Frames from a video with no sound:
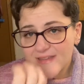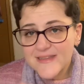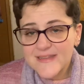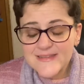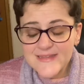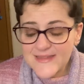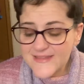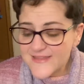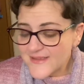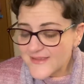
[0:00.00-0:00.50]

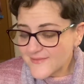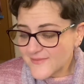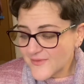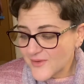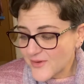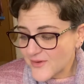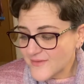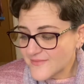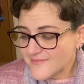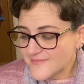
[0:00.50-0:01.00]
That's it.
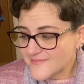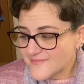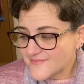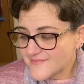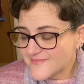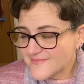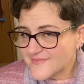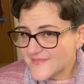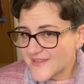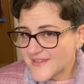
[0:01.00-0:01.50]
Sorry.
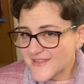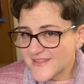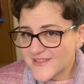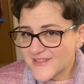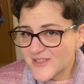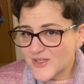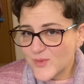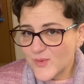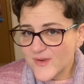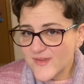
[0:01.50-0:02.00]

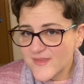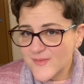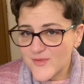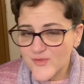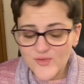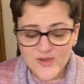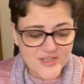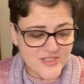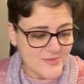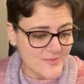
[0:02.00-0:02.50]
You don't want to see me
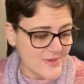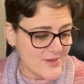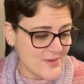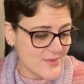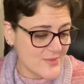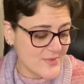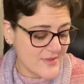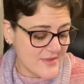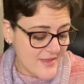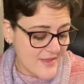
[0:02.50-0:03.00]
scratching my
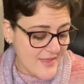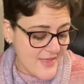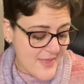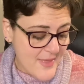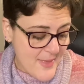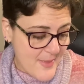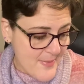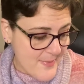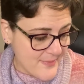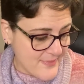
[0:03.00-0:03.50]
nose.
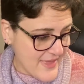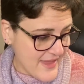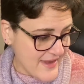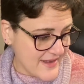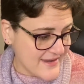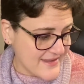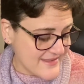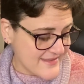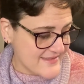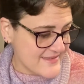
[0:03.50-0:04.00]
That
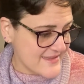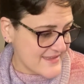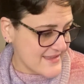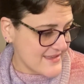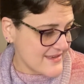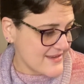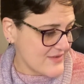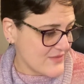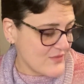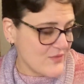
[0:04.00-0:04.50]
is
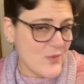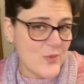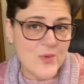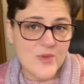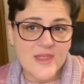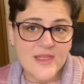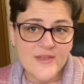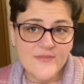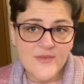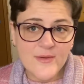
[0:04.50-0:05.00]
it for
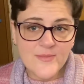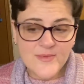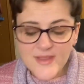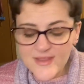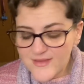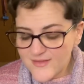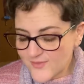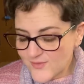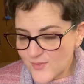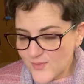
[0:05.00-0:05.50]
life
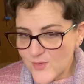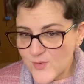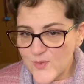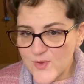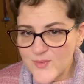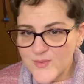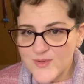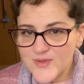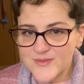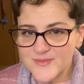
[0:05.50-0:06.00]
updates. So we
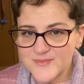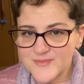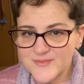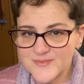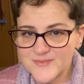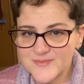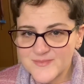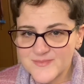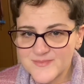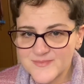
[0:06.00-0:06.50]
will...
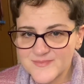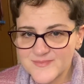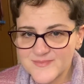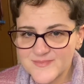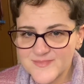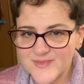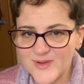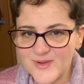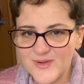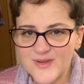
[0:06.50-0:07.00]

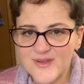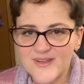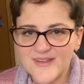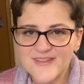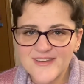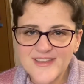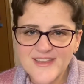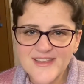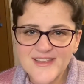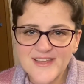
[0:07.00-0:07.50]
Aw,
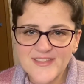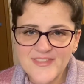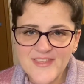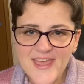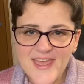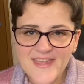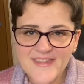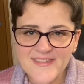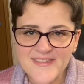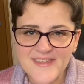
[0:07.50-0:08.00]
now you got the ass